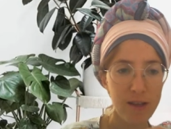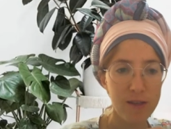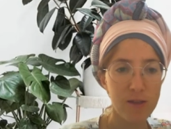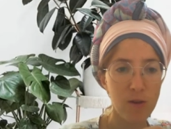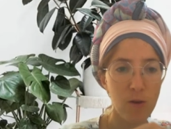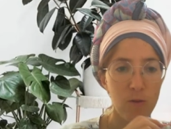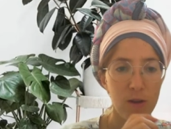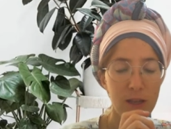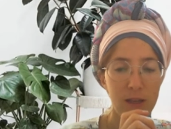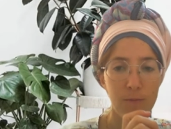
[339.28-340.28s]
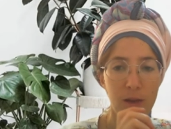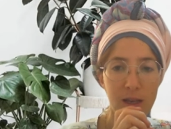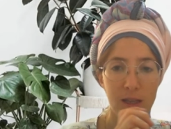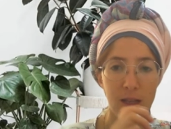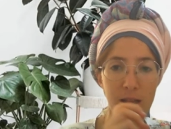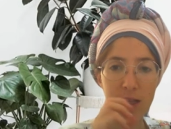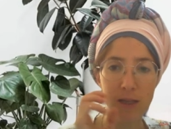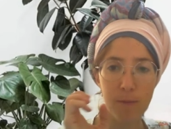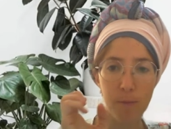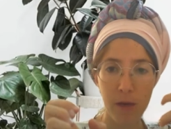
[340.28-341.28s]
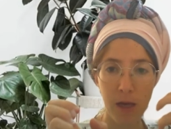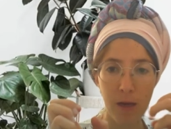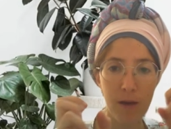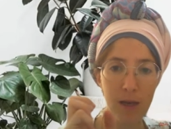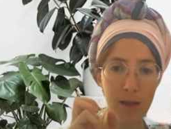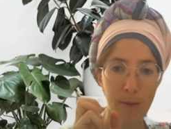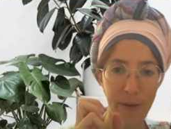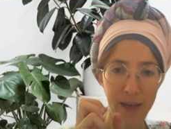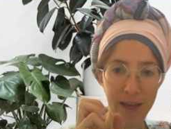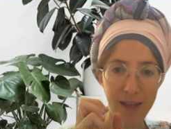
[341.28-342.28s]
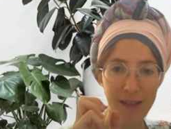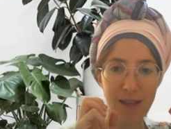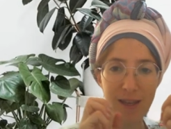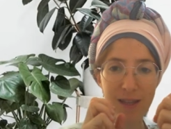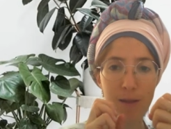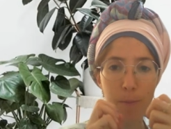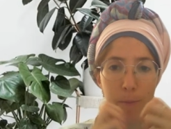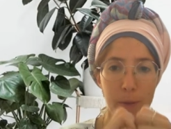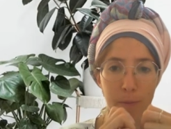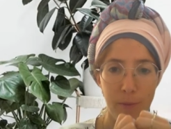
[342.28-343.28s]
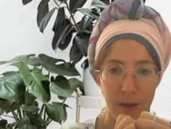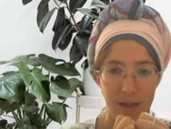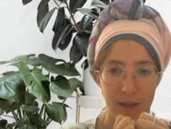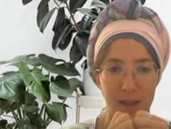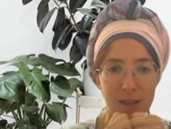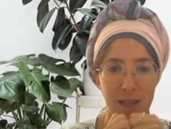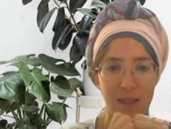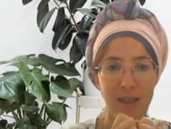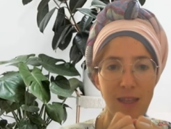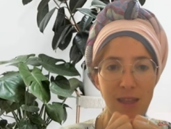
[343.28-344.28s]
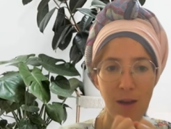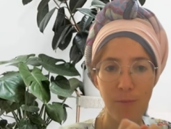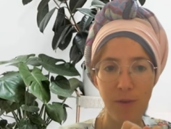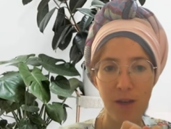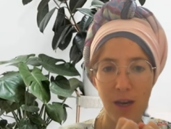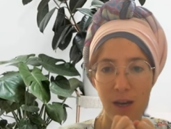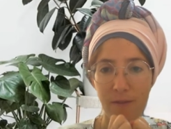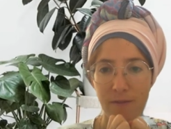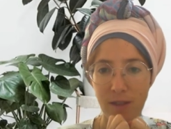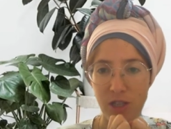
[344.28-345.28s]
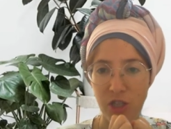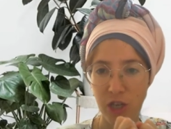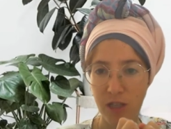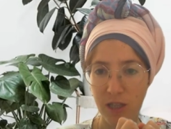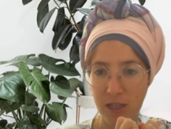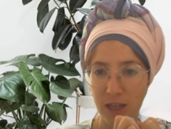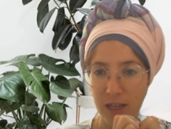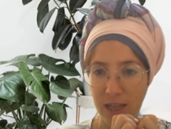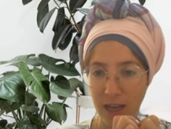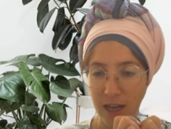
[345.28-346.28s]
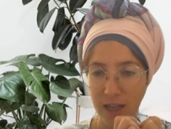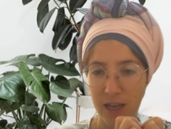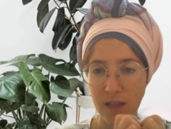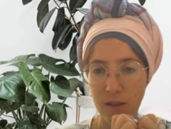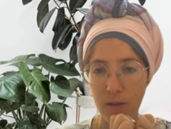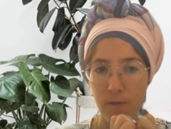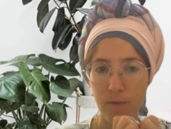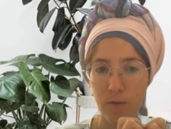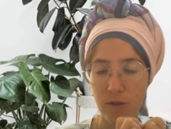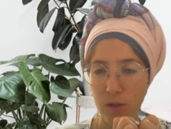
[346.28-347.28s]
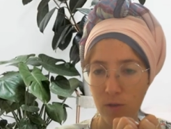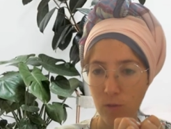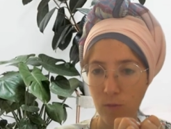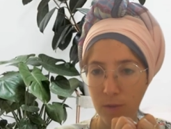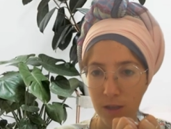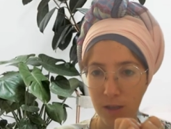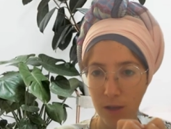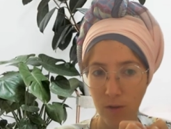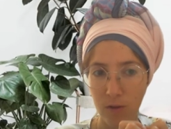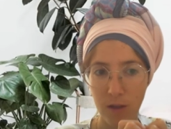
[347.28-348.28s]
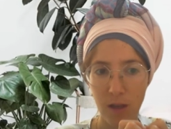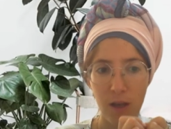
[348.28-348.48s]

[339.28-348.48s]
So it makes the letters mem and bet, it's mem bet, and that's the number of the journeys that they had. They had 42 masaot.